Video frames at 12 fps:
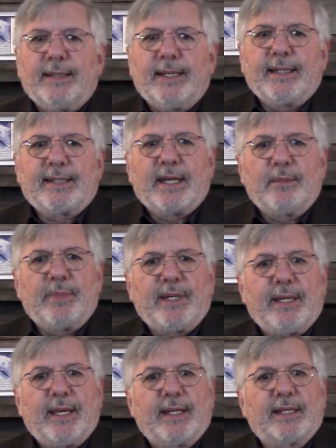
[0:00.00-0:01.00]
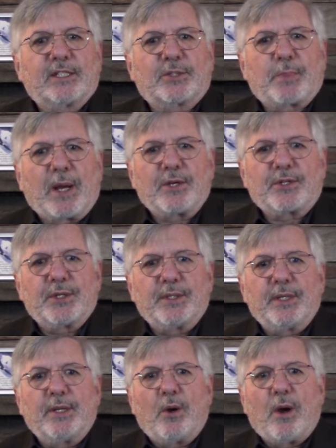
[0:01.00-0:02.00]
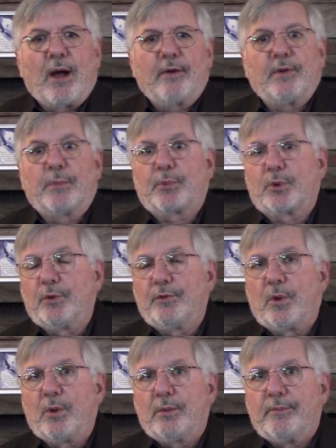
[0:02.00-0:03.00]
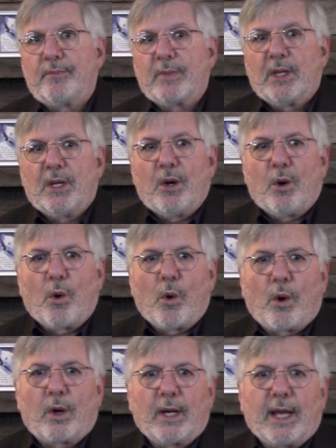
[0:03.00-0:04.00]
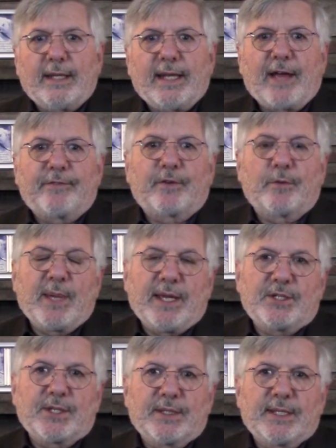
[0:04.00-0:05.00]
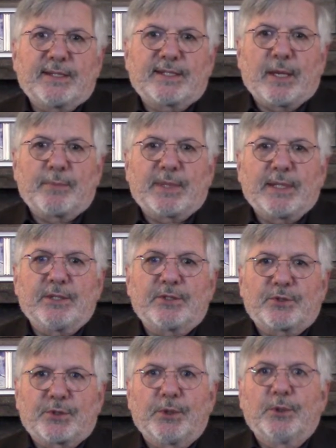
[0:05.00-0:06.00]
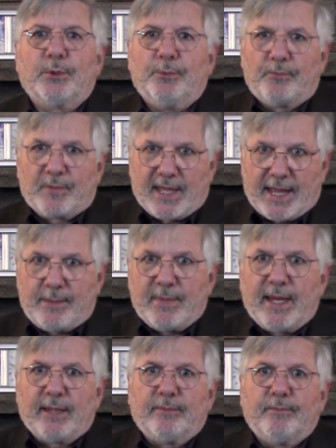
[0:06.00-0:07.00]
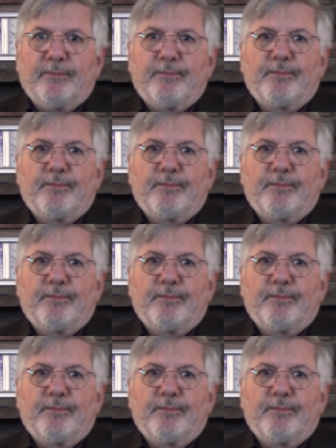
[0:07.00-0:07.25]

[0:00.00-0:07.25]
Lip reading: it can be an expression of approval or an affirmation that something is true. Amen.